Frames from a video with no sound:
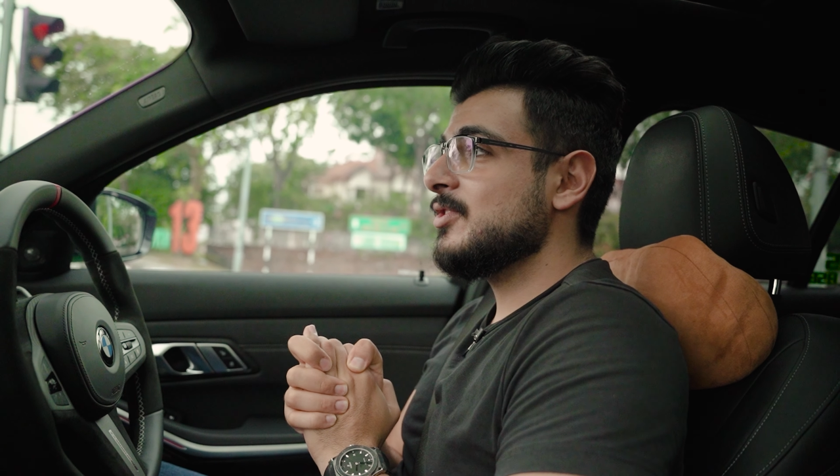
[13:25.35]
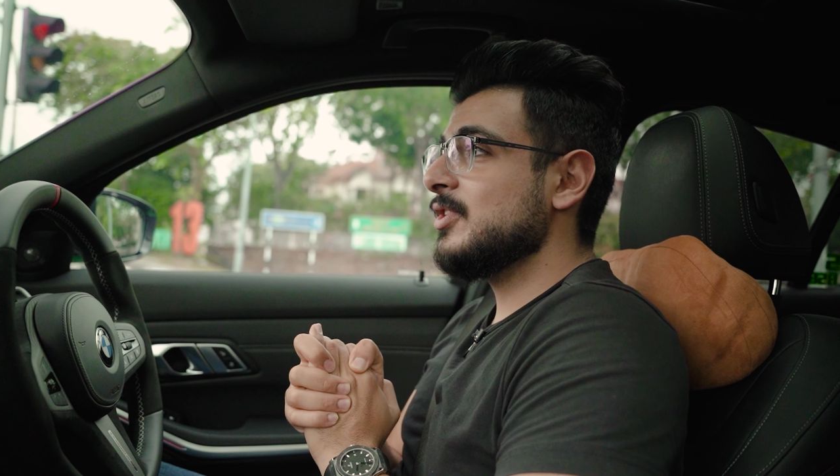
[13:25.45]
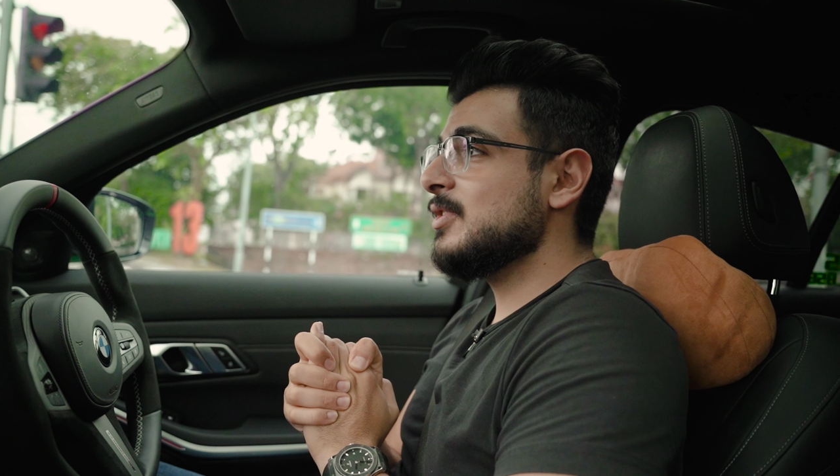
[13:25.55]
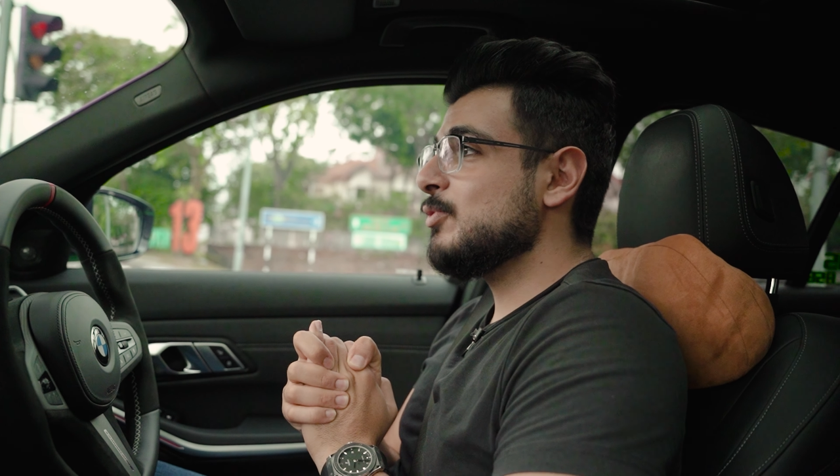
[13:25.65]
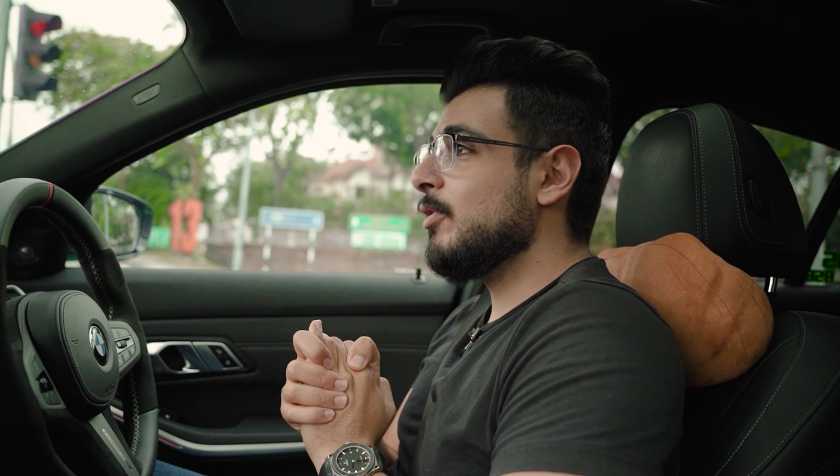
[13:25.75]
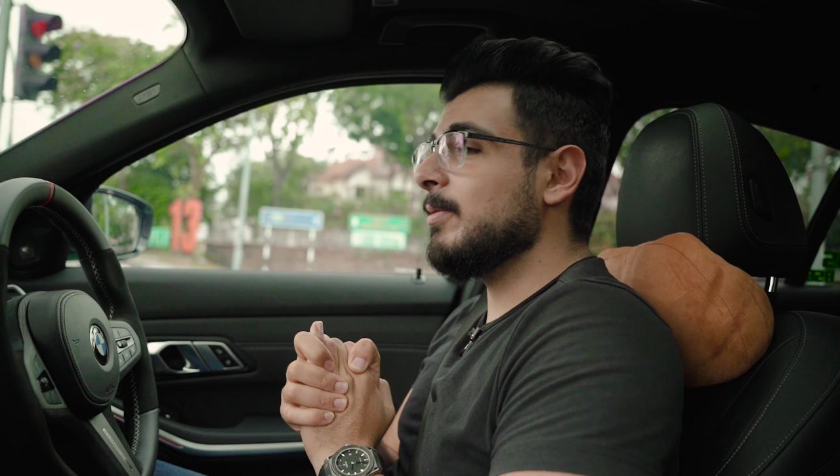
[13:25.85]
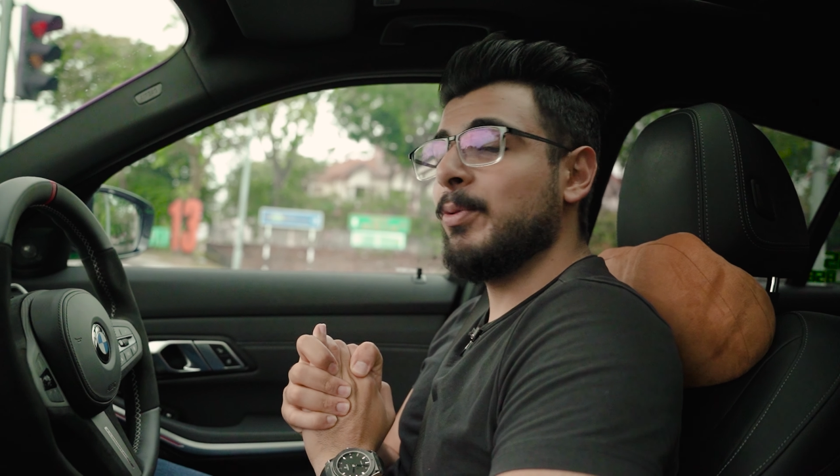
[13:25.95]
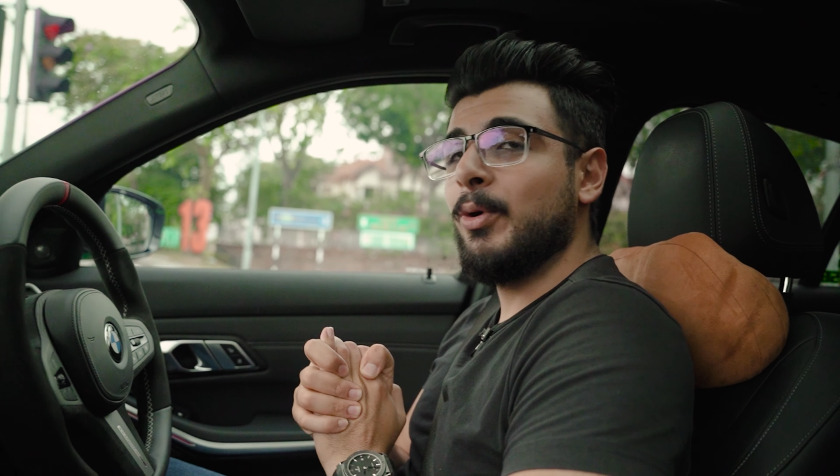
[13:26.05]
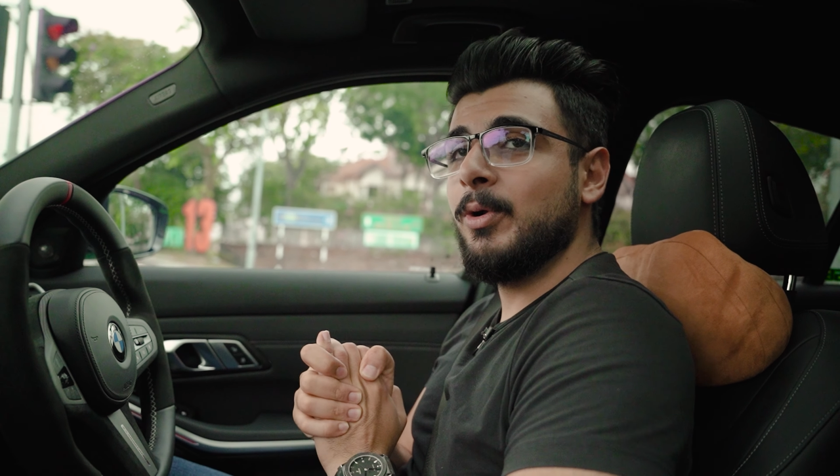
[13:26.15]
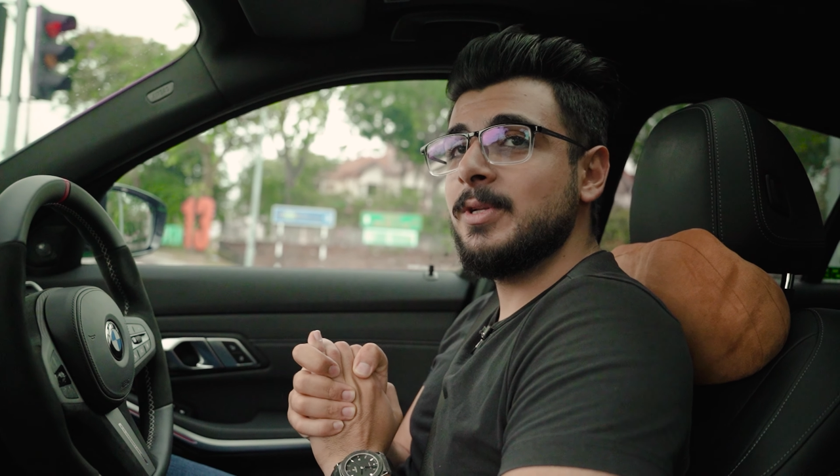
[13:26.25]
just doing
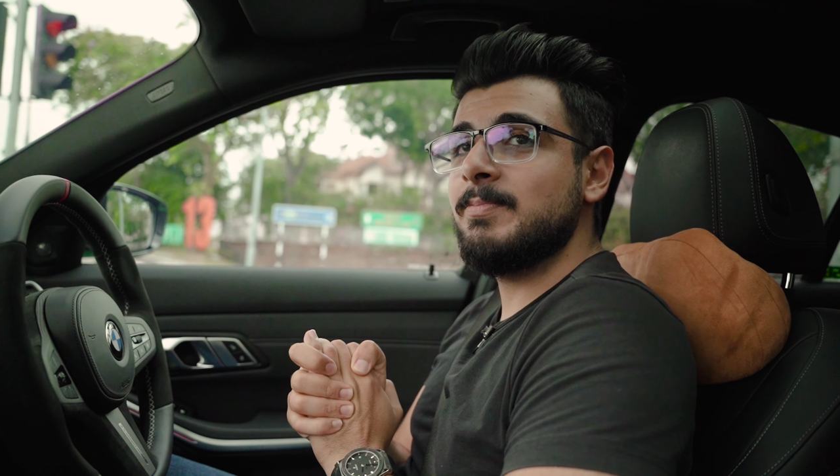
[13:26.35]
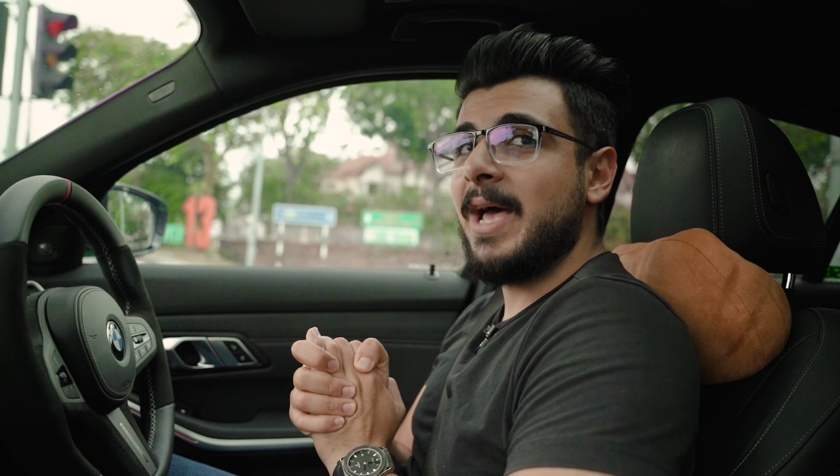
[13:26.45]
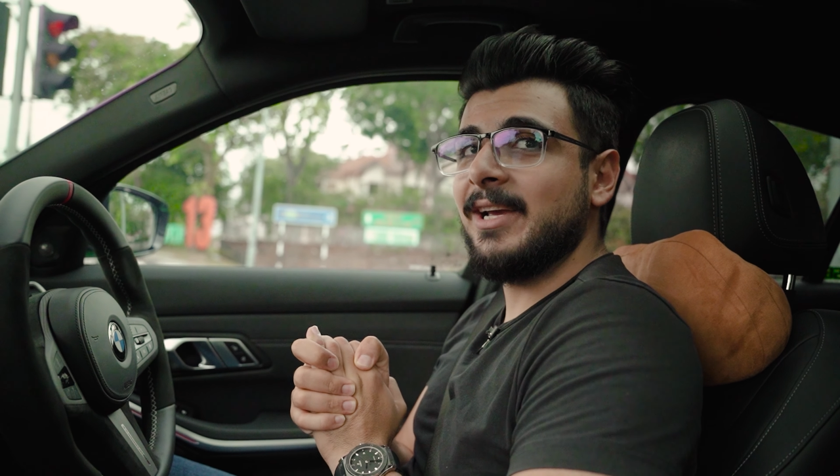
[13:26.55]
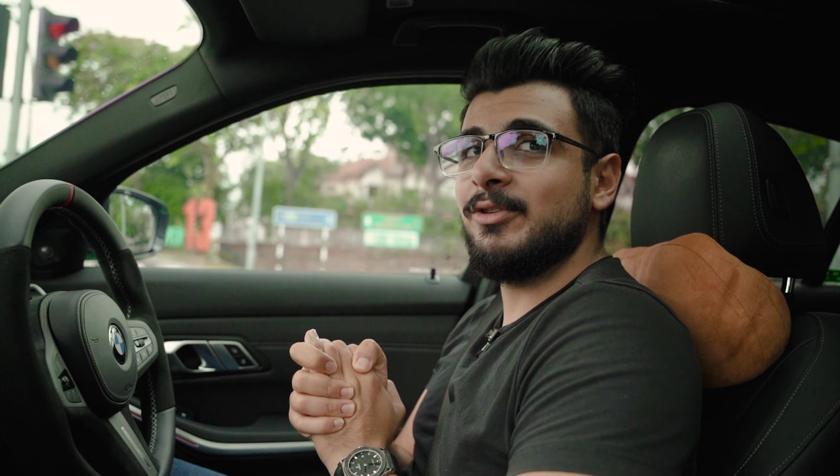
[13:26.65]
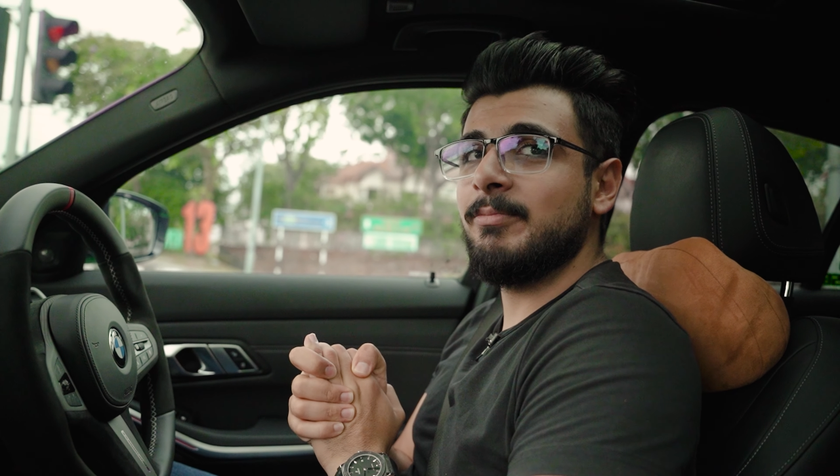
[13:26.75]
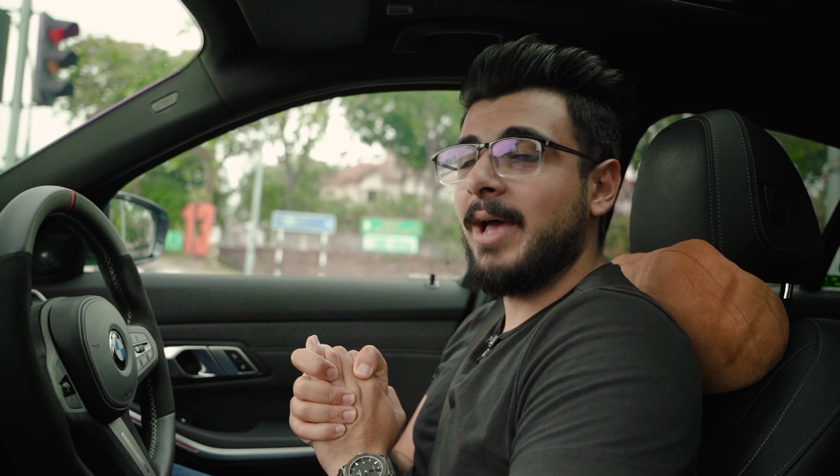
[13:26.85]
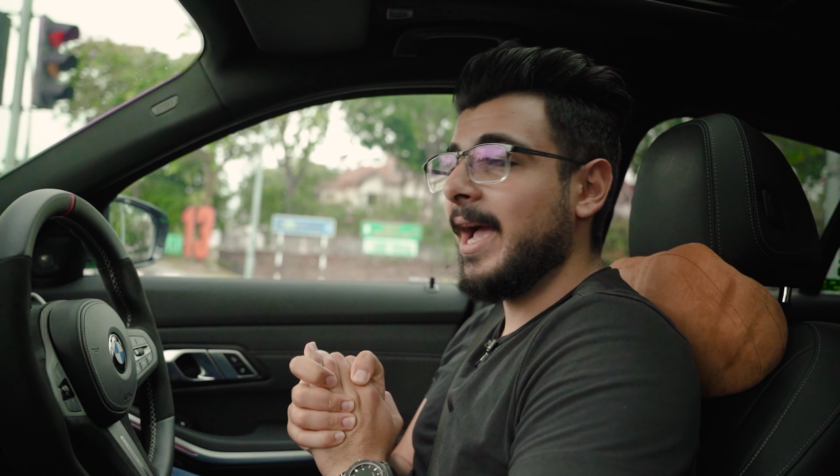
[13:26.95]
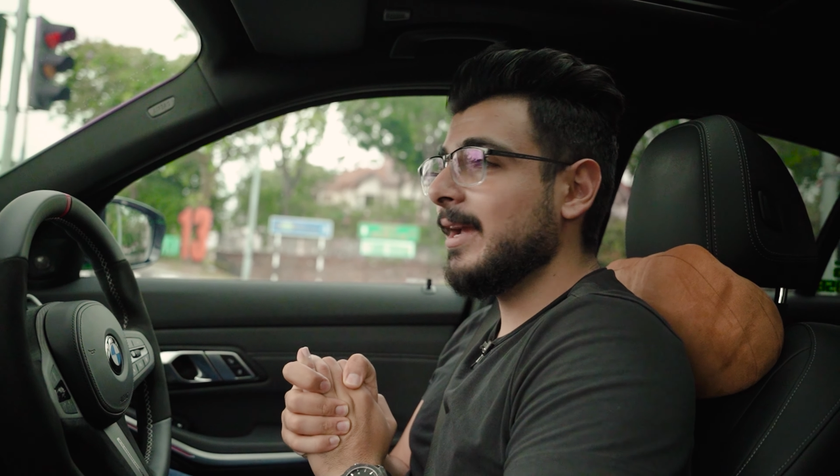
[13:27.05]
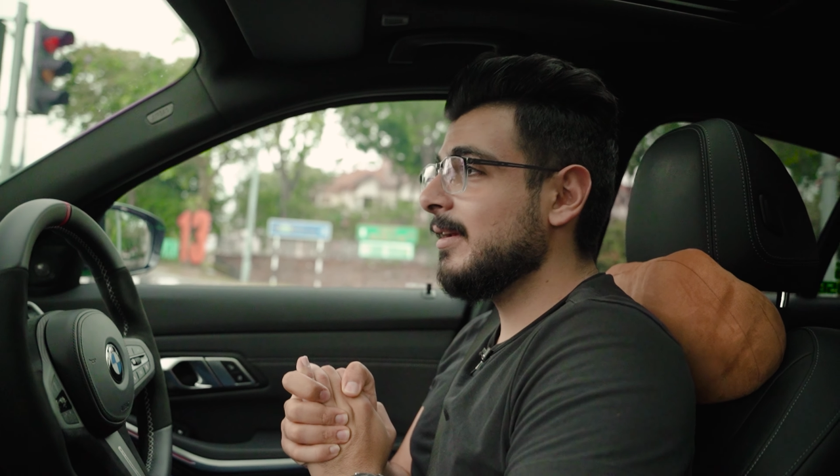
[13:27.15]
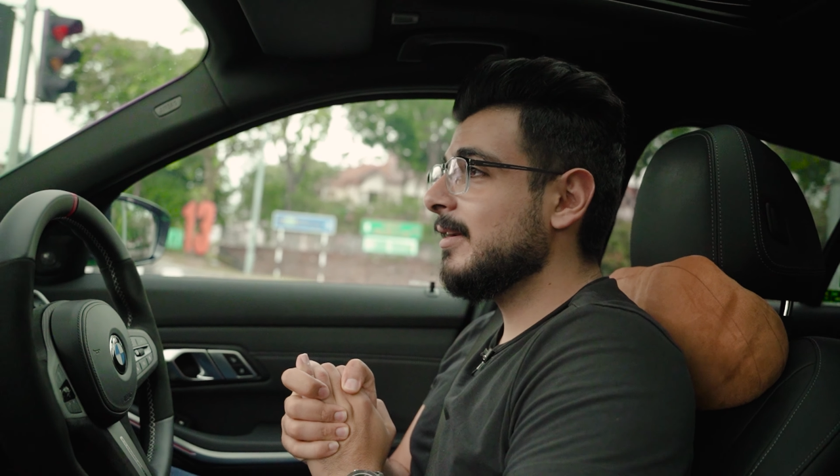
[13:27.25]
pulls back to back.